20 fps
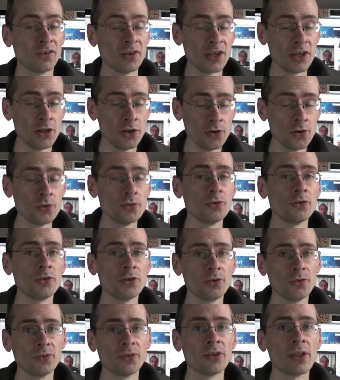huge
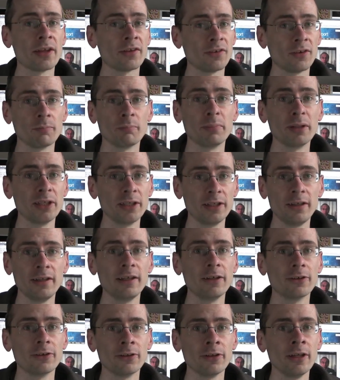news. That's a big
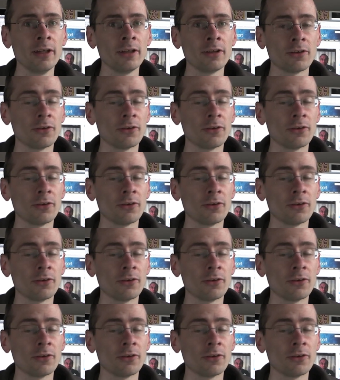deal.